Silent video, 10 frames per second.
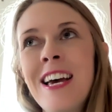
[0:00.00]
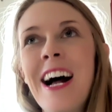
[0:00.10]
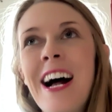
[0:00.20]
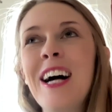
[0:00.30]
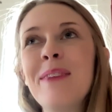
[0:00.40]

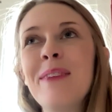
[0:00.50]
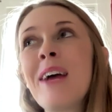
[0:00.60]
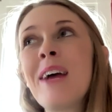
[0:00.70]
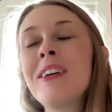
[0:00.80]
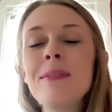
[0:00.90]
And I
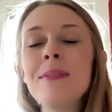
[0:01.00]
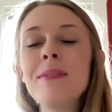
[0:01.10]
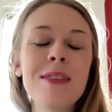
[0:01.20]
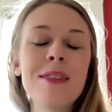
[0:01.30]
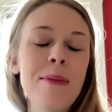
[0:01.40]
want it to be
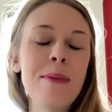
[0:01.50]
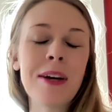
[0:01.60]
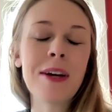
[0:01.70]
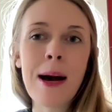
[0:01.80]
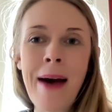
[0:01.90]
something people
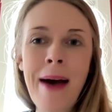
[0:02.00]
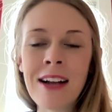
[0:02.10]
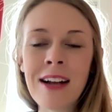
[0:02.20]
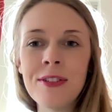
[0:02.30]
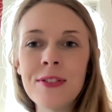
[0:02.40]
can come back
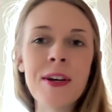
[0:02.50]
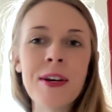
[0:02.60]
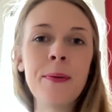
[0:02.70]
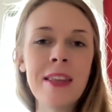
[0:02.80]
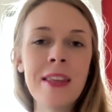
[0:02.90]
to.
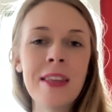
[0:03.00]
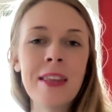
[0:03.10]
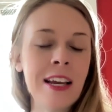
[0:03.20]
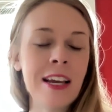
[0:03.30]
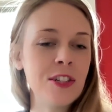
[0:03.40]
So within
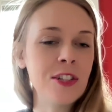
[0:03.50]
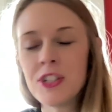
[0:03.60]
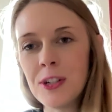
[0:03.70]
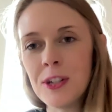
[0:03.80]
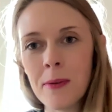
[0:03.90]
like a
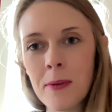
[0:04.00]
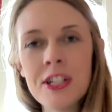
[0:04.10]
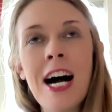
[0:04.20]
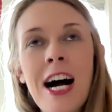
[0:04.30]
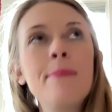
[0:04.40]
traditional
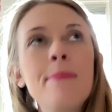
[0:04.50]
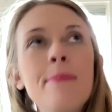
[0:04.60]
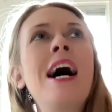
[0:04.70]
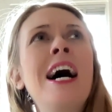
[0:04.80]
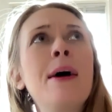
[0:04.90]
workshop,
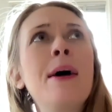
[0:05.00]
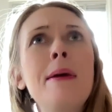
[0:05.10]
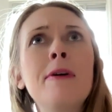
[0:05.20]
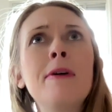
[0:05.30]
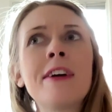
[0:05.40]

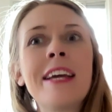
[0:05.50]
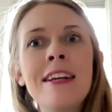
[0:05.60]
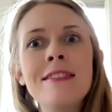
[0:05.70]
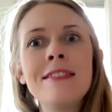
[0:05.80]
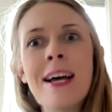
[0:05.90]
people
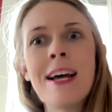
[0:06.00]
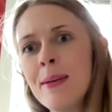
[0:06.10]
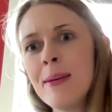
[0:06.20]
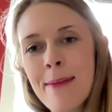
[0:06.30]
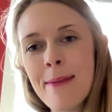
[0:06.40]
forget
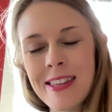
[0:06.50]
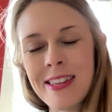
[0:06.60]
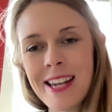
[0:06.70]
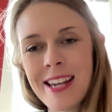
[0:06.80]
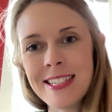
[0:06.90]
70% by the
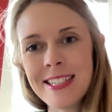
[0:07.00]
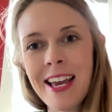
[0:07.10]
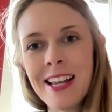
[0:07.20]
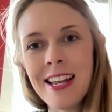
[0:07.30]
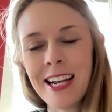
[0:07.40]
next day
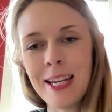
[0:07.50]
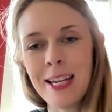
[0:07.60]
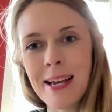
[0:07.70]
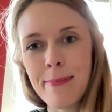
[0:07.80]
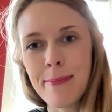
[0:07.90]
and
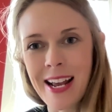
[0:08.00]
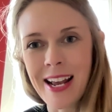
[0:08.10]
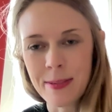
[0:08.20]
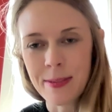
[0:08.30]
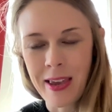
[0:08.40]
90% by the
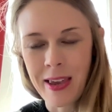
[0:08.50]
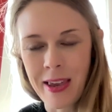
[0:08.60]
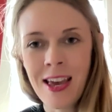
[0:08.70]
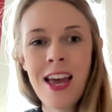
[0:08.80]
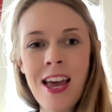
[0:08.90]
next week.
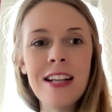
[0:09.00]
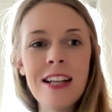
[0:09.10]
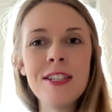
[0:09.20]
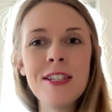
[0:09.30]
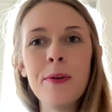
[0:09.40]

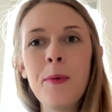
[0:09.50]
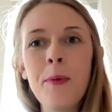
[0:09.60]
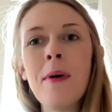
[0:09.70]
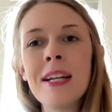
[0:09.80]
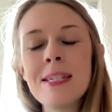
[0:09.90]
And so we
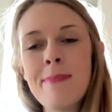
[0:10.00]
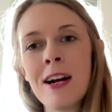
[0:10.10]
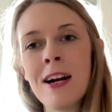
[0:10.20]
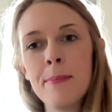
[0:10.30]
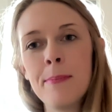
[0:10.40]
wanted to
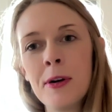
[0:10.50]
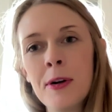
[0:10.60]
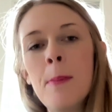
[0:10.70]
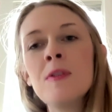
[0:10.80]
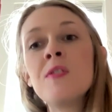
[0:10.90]
make our book
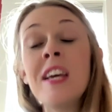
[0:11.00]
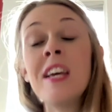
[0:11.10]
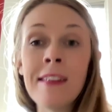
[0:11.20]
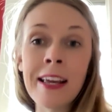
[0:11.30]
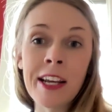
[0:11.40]
almost
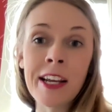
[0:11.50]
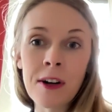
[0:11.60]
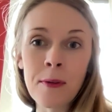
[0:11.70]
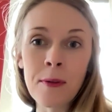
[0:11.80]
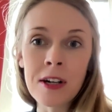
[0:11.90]
feel like you're in
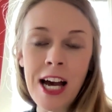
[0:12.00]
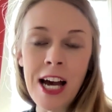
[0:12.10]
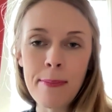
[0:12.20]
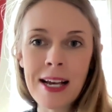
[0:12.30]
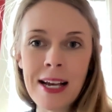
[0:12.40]
a
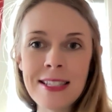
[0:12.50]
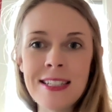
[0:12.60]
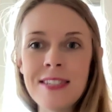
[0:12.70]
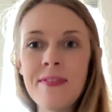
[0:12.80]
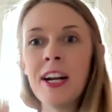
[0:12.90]
workshop because
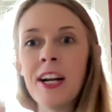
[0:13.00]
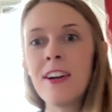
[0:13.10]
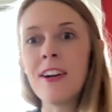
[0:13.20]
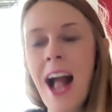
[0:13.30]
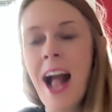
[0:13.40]
it's very
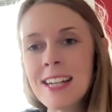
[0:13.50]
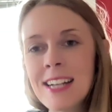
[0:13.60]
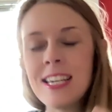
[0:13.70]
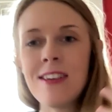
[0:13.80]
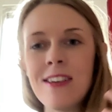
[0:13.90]

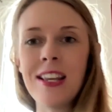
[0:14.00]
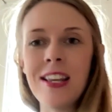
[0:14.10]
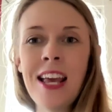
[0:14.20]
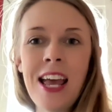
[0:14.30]
interactive and